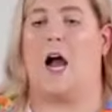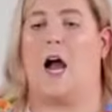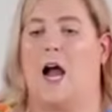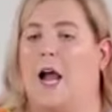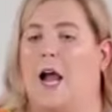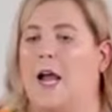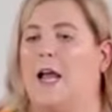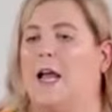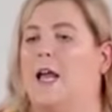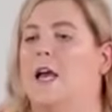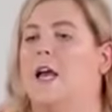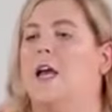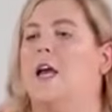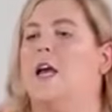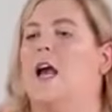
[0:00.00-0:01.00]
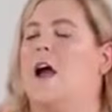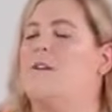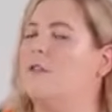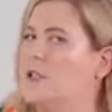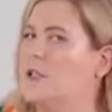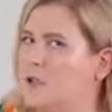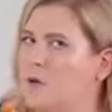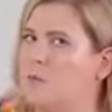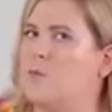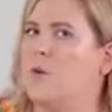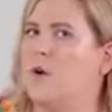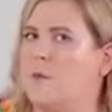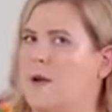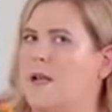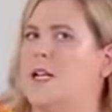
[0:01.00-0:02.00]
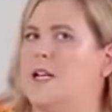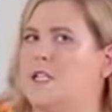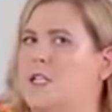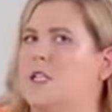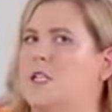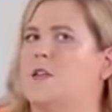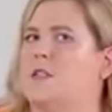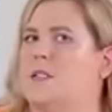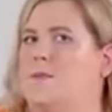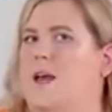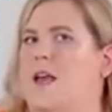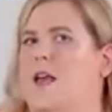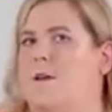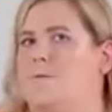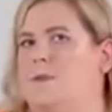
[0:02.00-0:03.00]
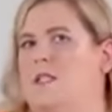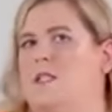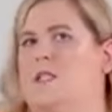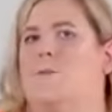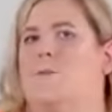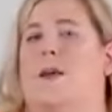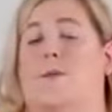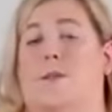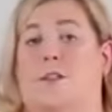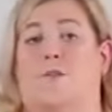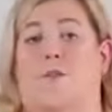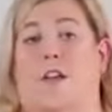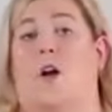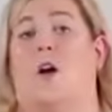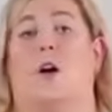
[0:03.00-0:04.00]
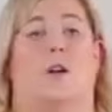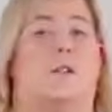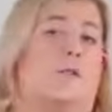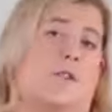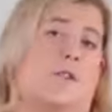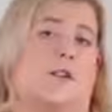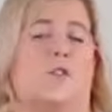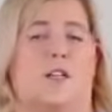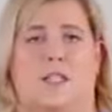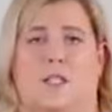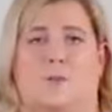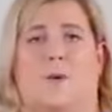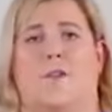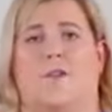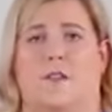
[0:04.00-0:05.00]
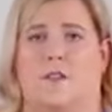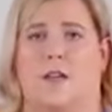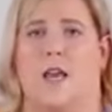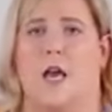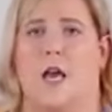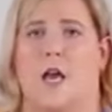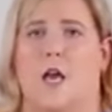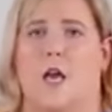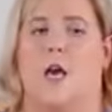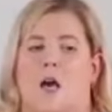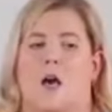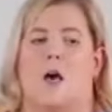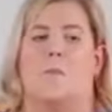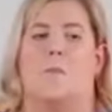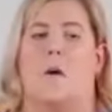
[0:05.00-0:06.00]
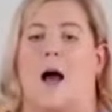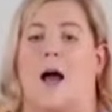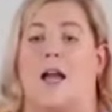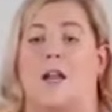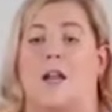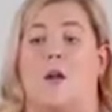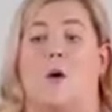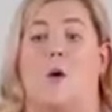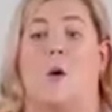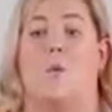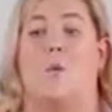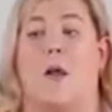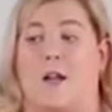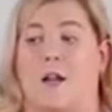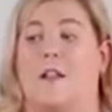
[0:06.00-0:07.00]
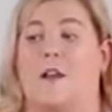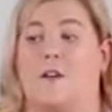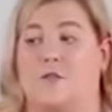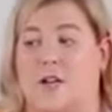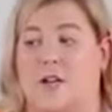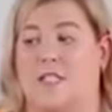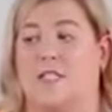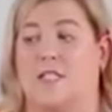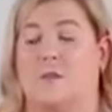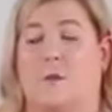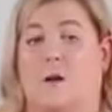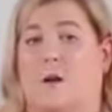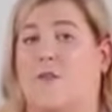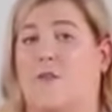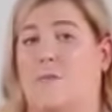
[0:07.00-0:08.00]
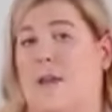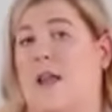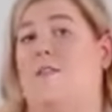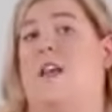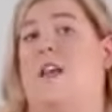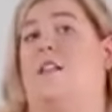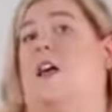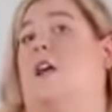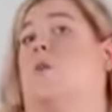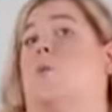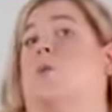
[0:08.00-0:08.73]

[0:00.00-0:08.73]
I have a little room I need to lose in my hips to be able to fit all of their dresses perfectly. But when their dresses work for me, they like